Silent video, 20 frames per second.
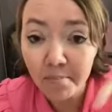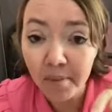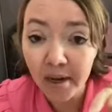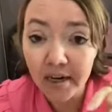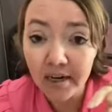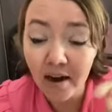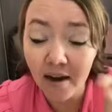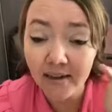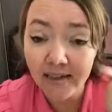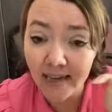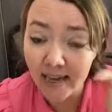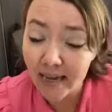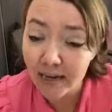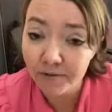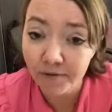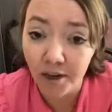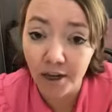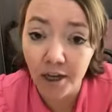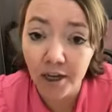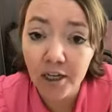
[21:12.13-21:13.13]
But on
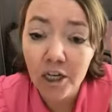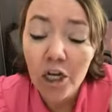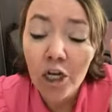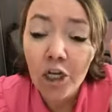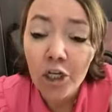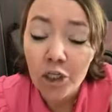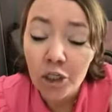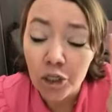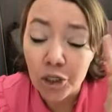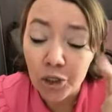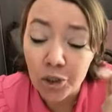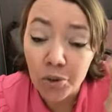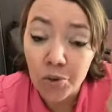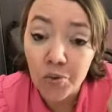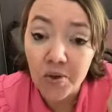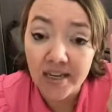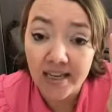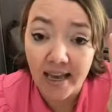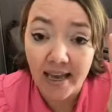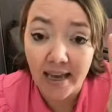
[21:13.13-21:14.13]
Canva,
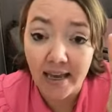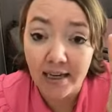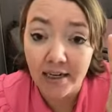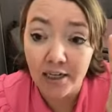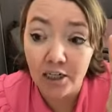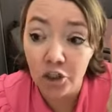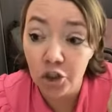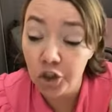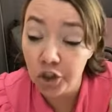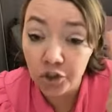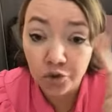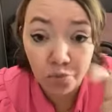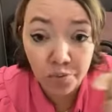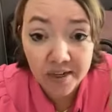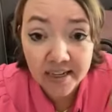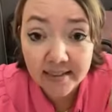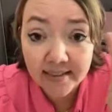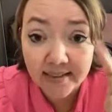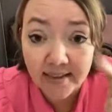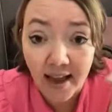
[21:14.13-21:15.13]
you can just
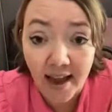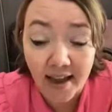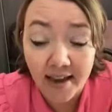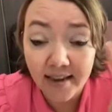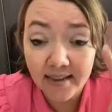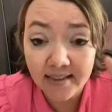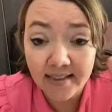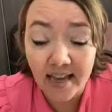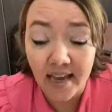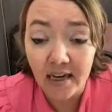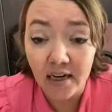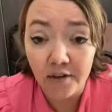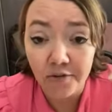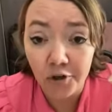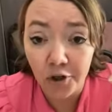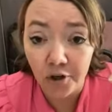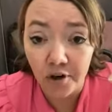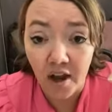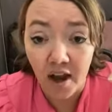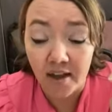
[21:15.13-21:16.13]
resize any of
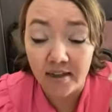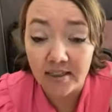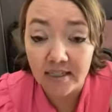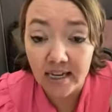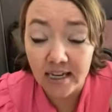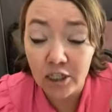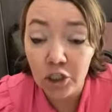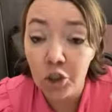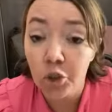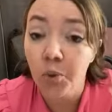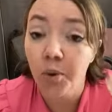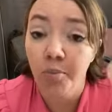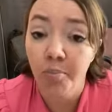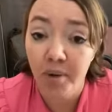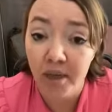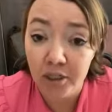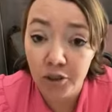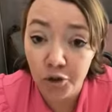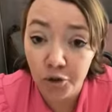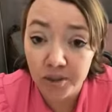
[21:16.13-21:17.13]
your content to a
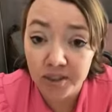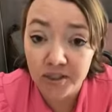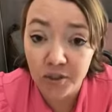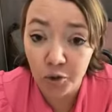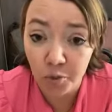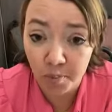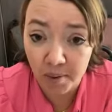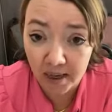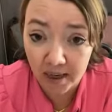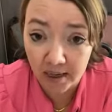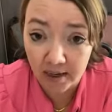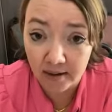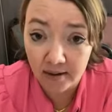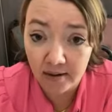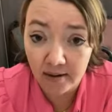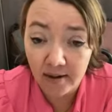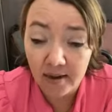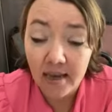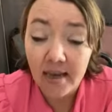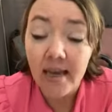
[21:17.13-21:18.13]
Pinterest
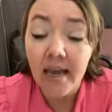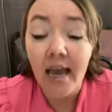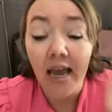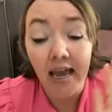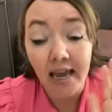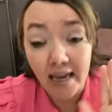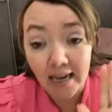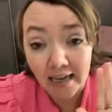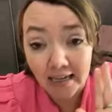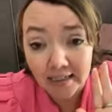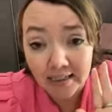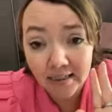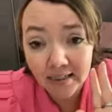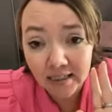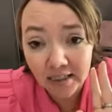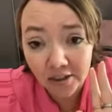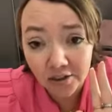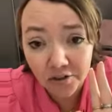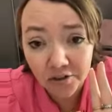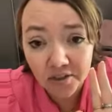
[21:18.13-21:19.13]
pin. And
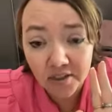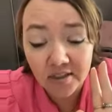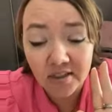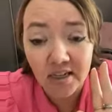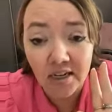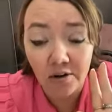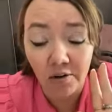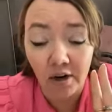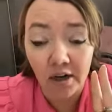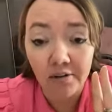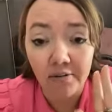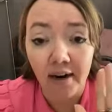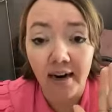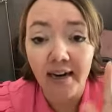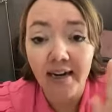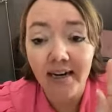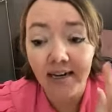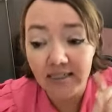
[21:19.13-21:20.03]
here's the secret, right?